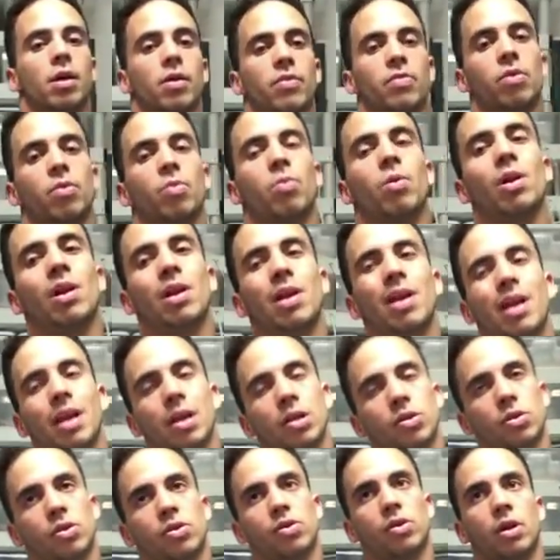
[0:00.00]
you're really
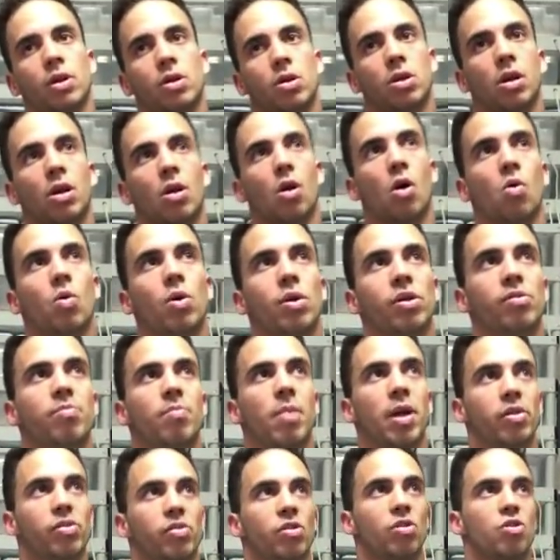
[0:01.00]
interested, you could always
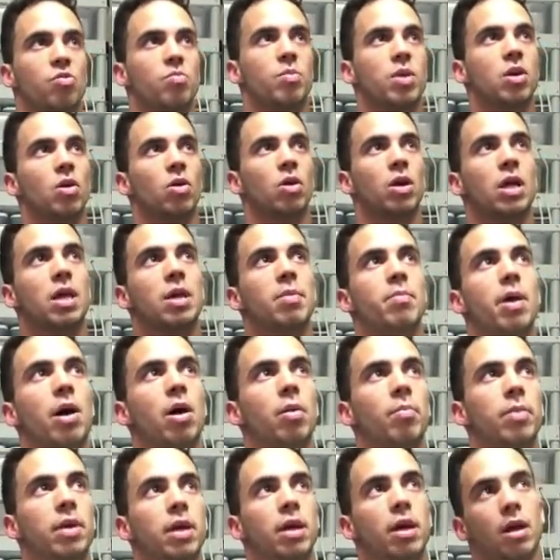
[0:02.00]
message me or email
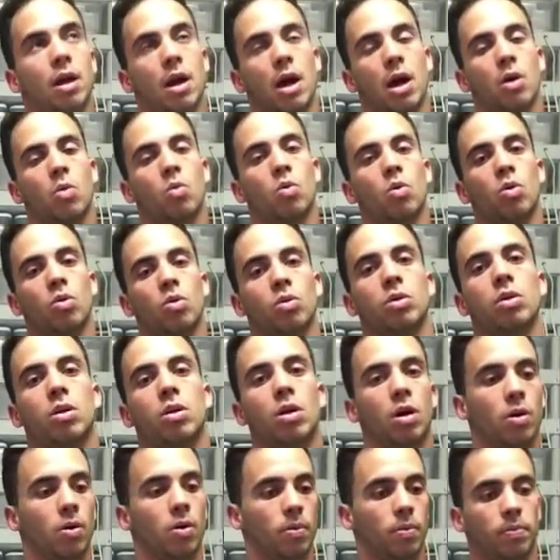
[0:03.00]
me, and I will,
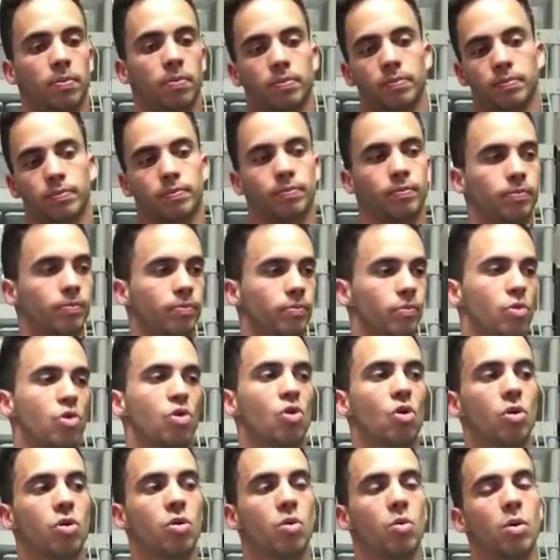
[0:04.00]

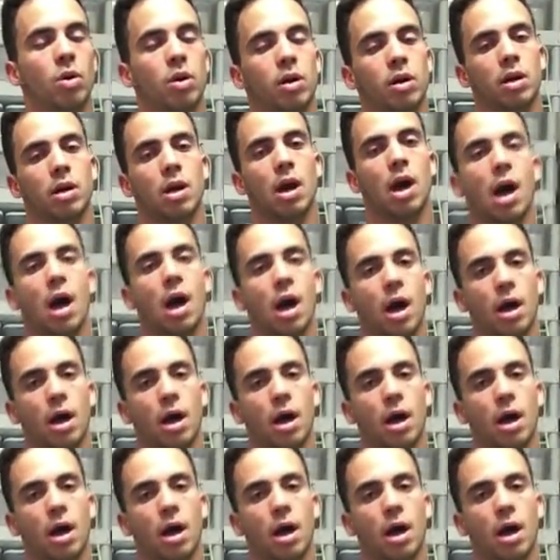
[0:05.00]
show you what I got.